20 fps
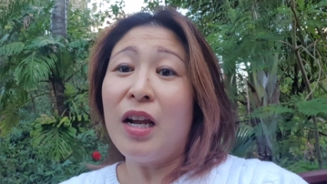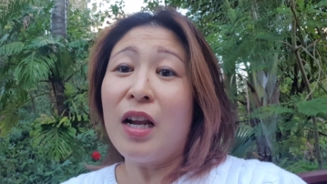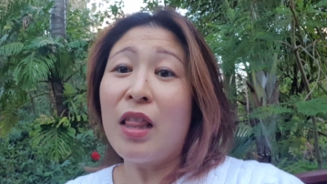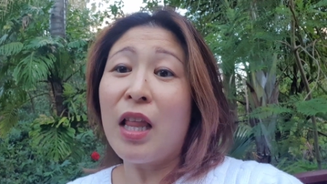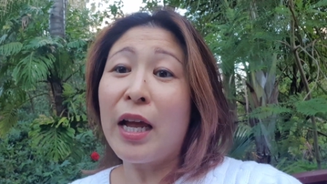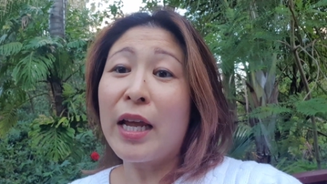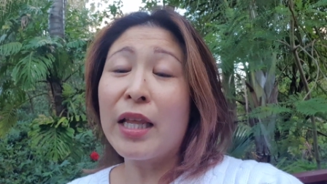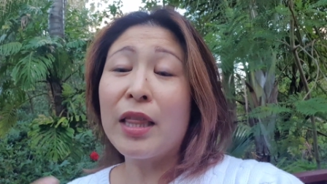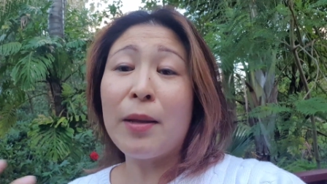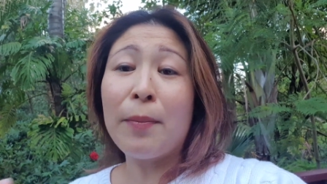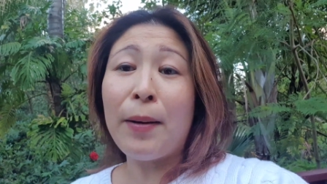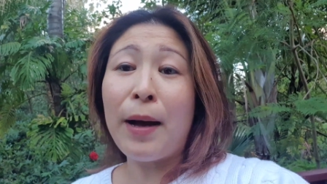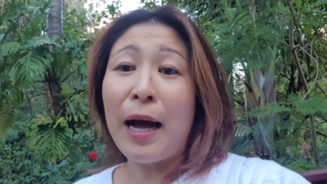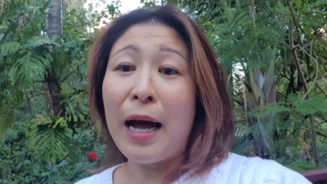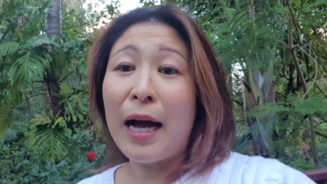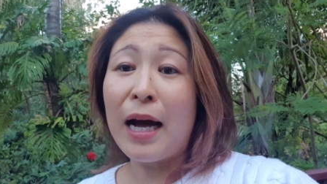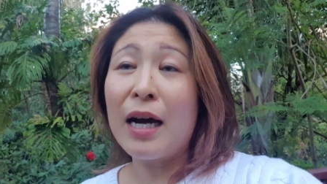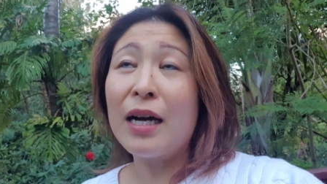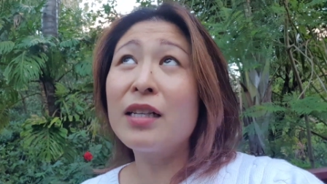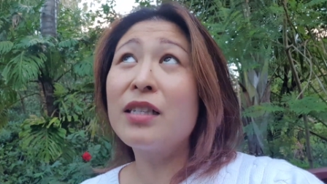like in the
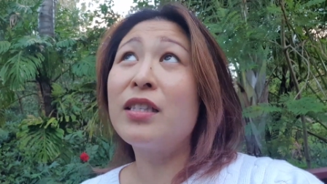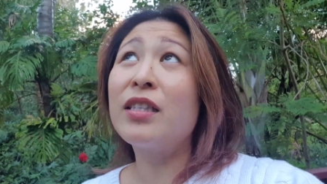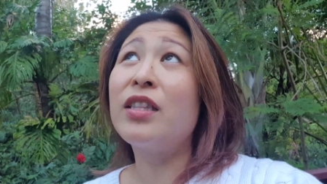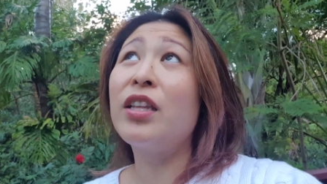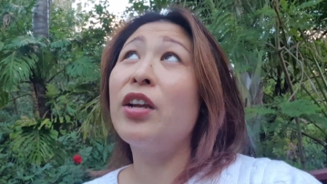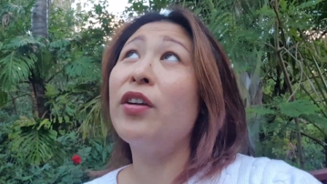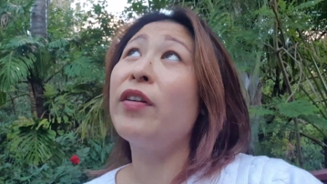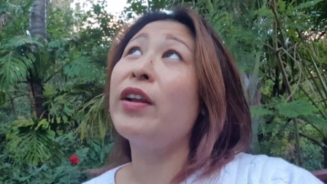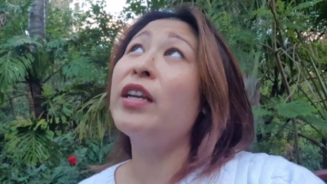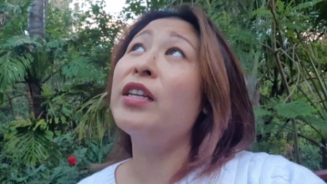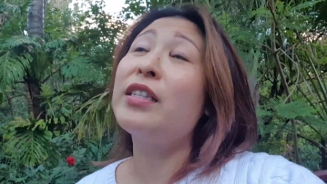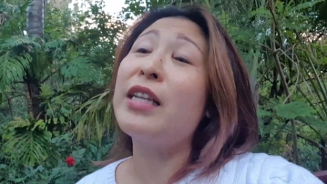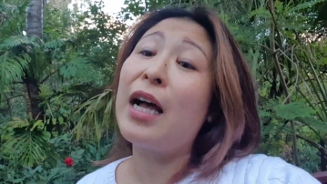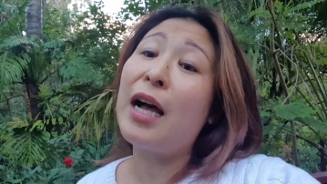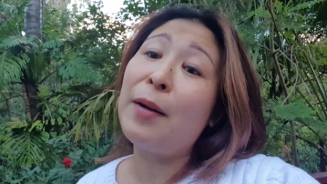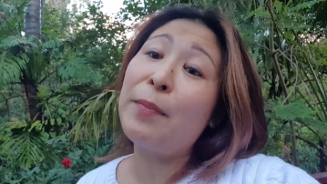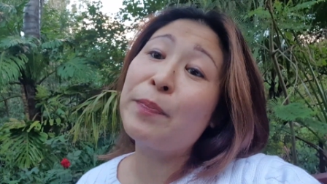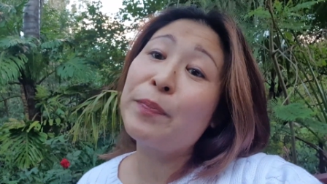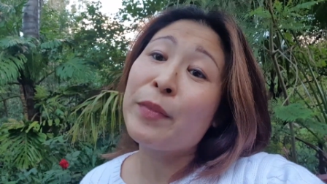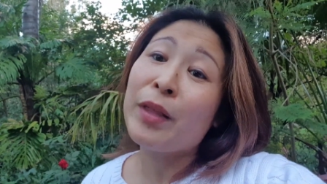past there is
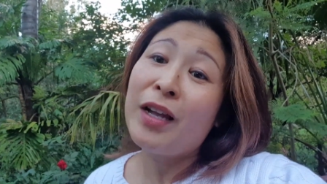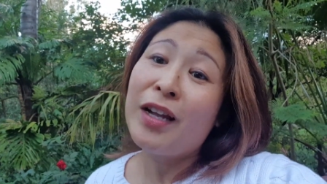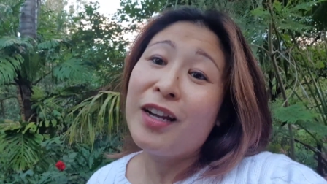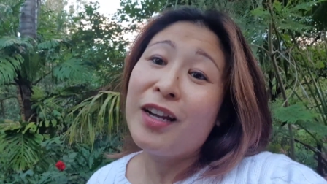um